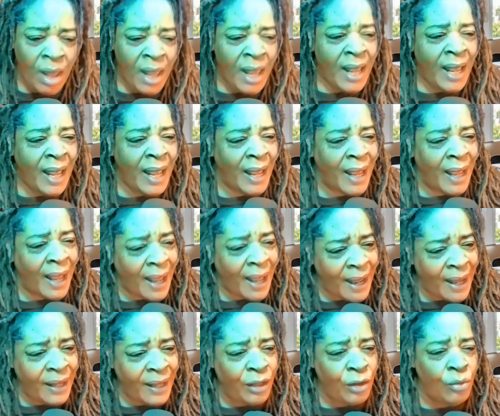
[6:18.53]
and
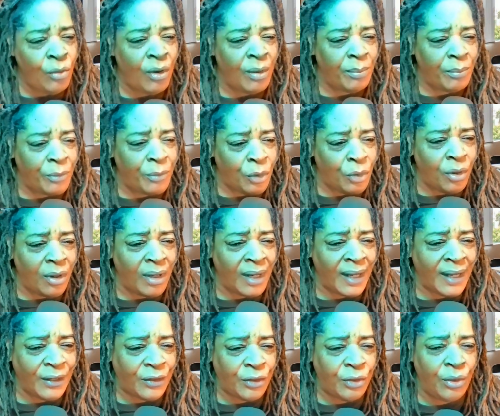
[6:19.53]
hang you and
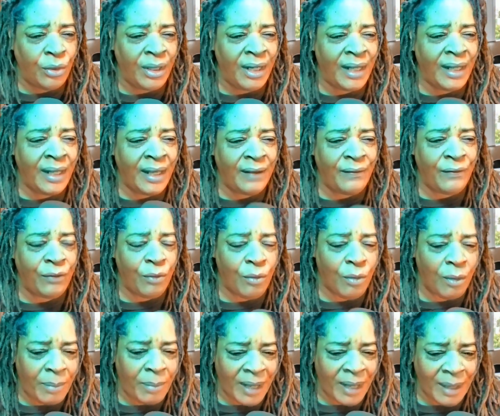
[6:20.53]
mutilate you and then give you a
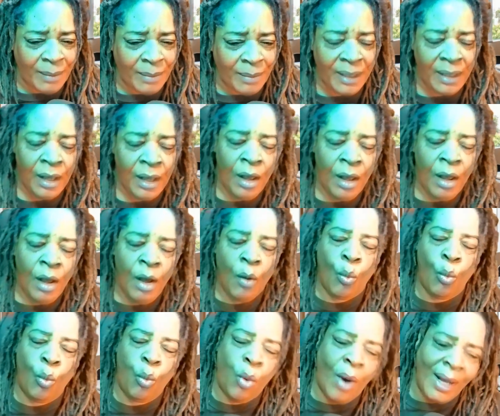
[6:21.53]
baby
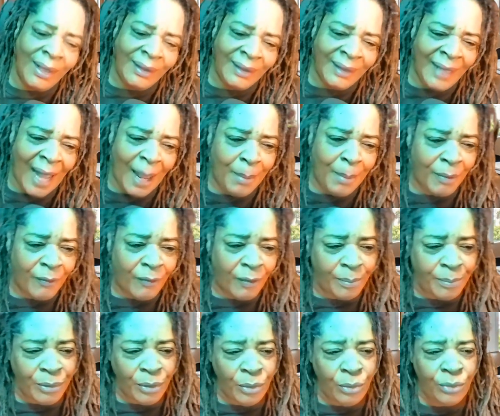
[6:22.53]
what type of
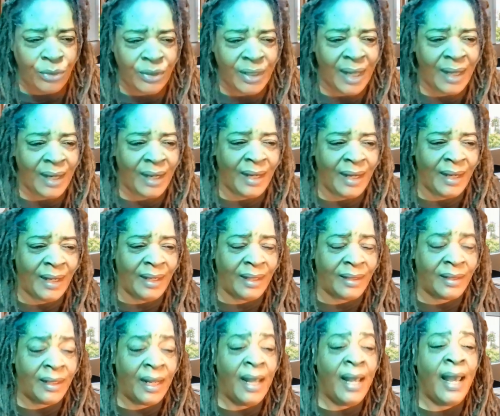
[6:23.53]
abuse that is.
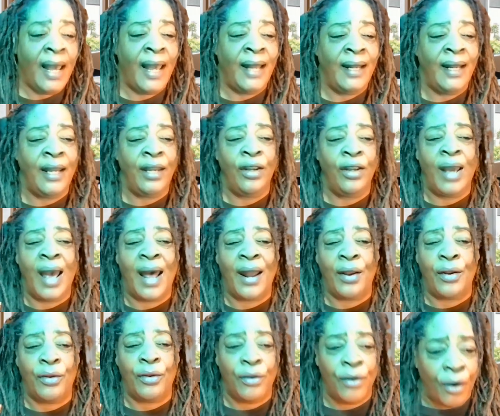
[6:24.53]
And then you got a
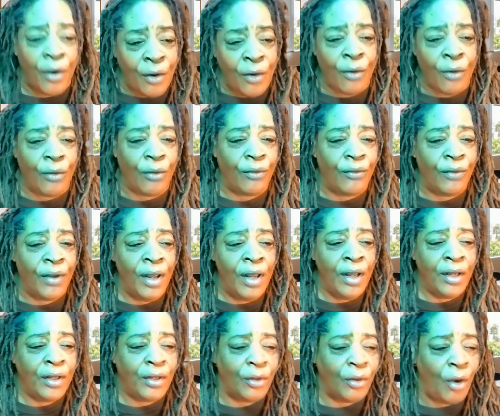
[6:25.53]
nerve
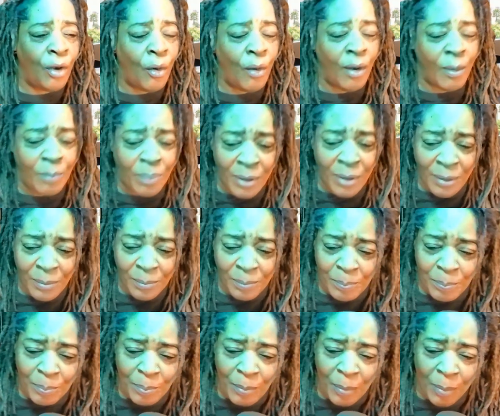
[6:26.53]
to go and put
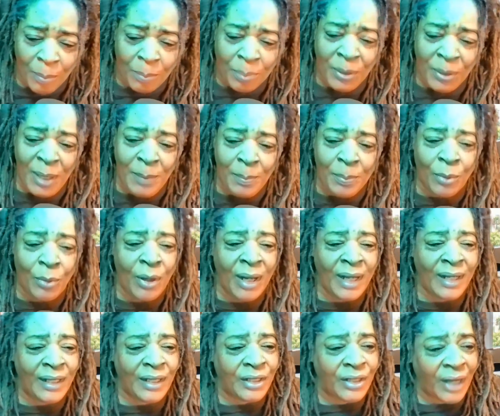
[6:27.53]
people
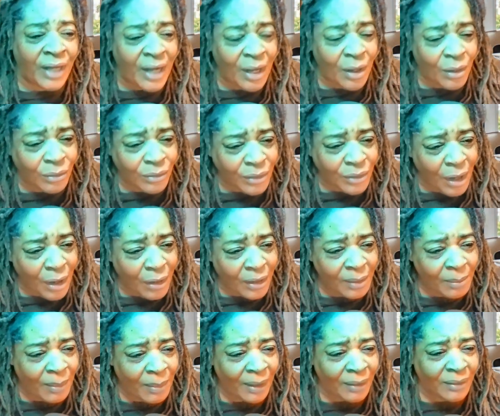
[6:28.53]
in jail talking
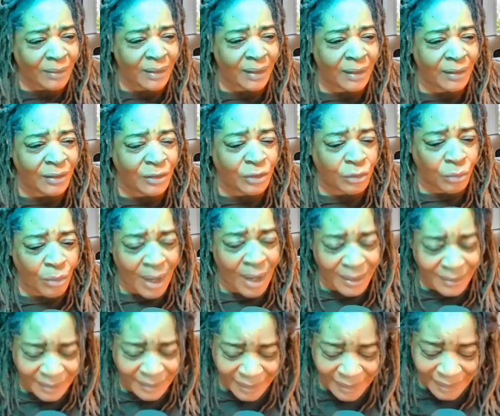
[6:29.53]
about the
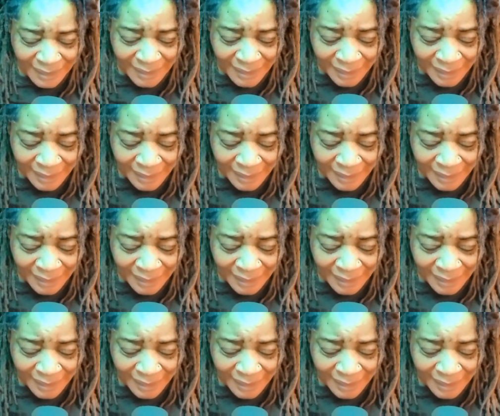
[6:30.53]
atrocities.